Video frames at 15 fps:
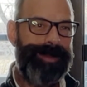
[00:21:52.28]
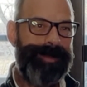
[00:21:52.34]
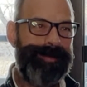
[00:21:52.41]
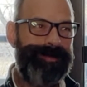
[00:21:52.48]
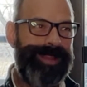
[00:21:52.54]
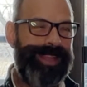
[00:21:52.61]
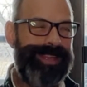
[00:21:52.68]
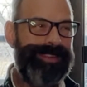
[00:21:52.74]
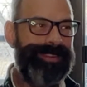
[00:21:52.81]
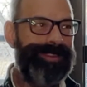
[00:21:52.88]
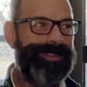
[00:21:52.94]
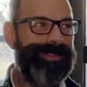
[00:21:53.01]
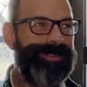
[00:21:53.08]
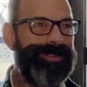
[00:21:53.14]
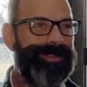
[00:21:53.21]
And
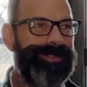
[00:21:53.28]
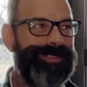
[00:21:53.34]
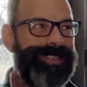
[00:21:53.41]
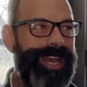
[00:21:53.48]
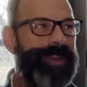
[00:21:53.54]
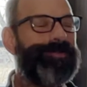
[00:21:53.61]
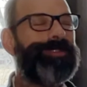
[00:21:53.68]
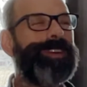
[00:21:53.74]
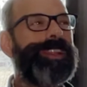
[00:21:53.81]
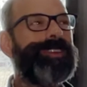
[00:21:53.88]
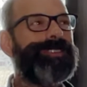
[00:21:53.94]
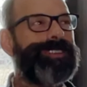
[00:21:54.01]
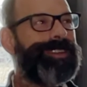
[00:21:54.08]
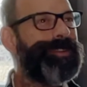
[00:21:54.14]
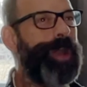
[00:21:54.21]
you definitely,
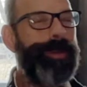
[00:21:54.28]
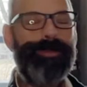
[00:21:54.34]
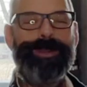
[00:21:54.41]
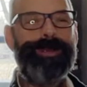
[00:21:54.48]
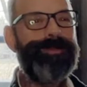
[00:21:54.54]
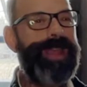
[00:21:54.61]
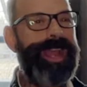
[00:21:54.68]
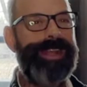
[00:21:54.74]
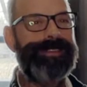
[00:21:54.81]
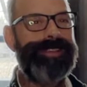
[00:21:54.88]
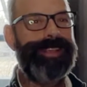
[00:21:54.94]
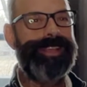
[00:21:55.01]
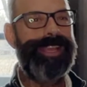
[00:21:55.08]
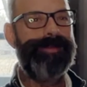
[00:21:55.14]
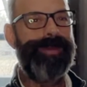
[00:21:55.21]
there's a number of bands that
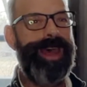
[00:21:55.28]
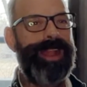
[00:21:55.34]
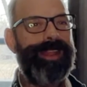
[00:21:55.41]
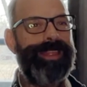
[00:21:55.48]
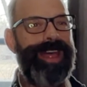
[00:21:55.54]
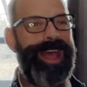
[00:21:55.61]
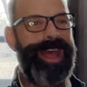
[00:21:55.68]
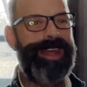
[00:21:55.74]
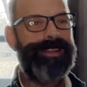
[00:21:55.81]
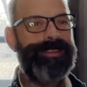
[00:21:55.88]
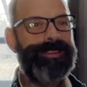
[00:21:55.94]
came out of that,